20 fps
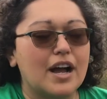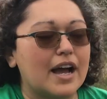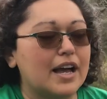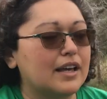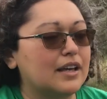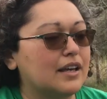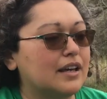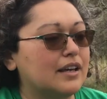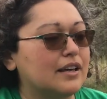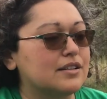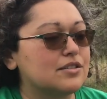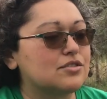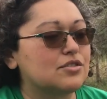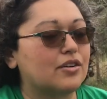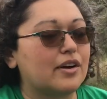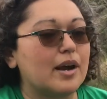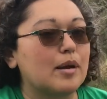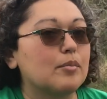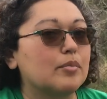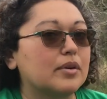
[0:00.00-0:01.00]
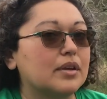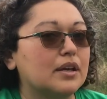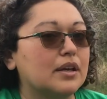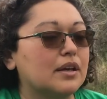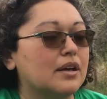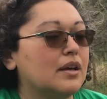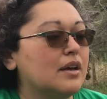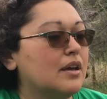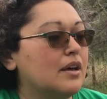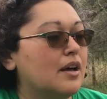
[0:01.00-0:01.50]
hiking and scrambling
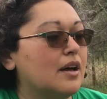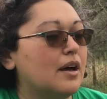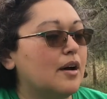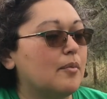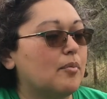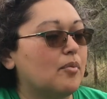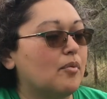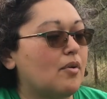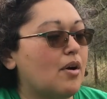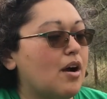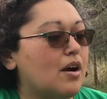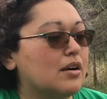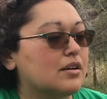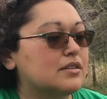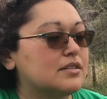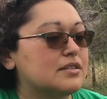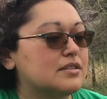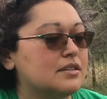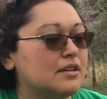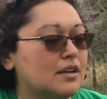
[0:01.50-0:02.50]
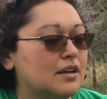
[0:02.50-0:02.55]
up rocks.